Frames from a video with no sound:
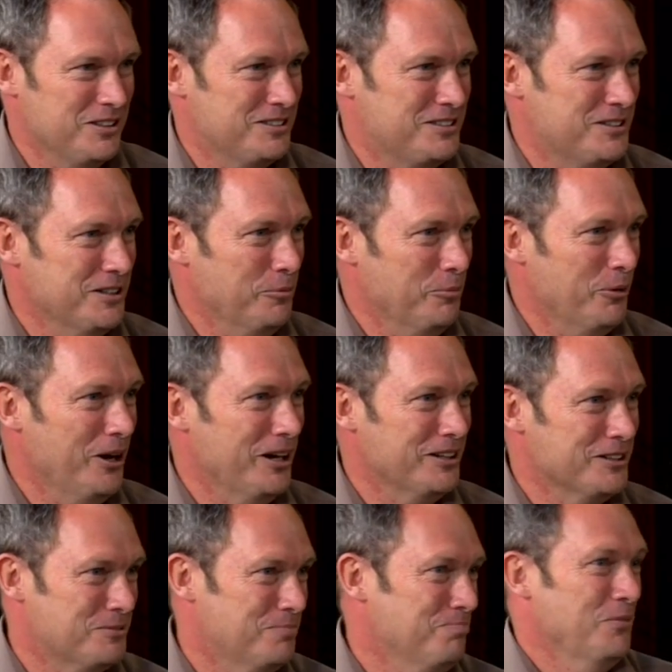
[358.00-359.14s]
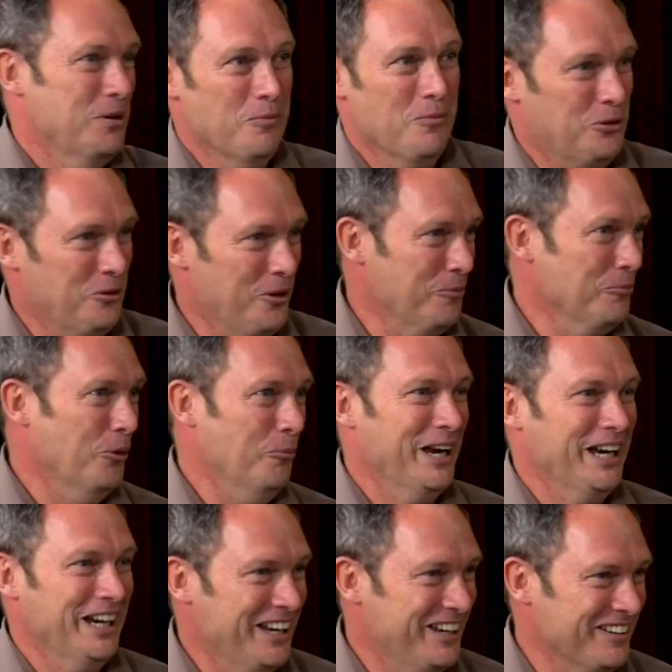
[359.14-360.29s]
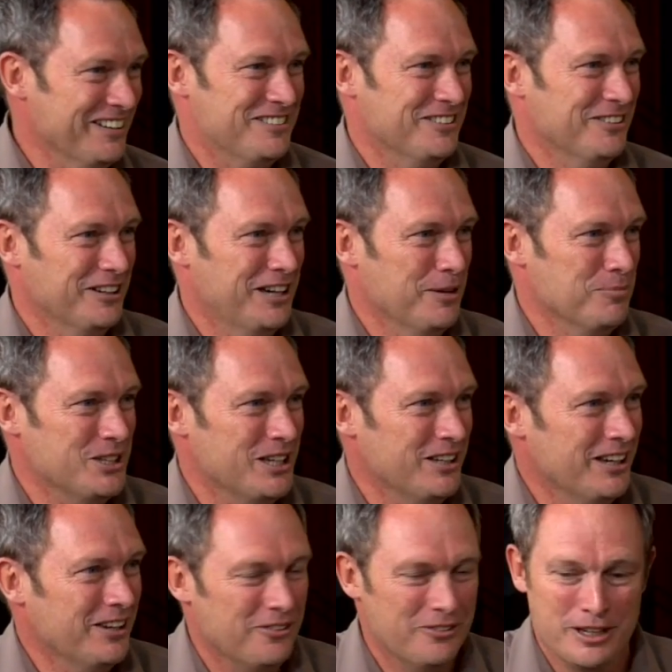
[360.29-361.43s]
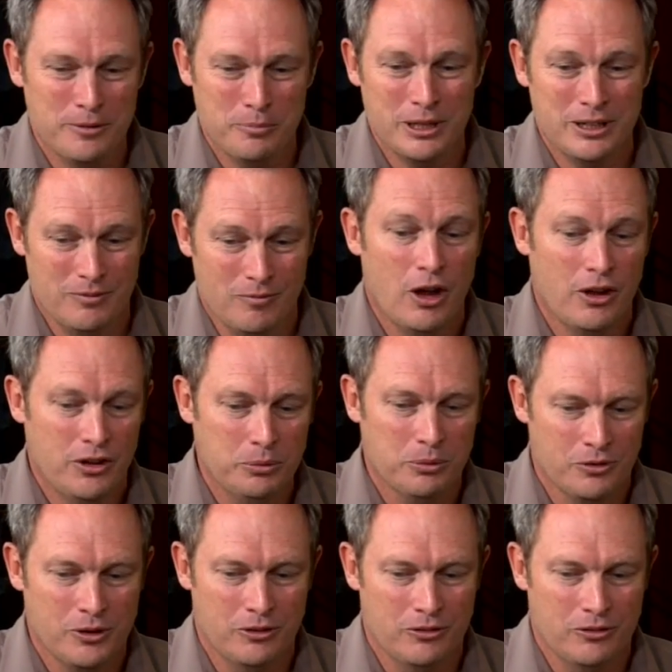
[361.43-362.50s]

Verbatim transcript: sitting by and just throwing more money at it until it comes out the other end. But I think we've got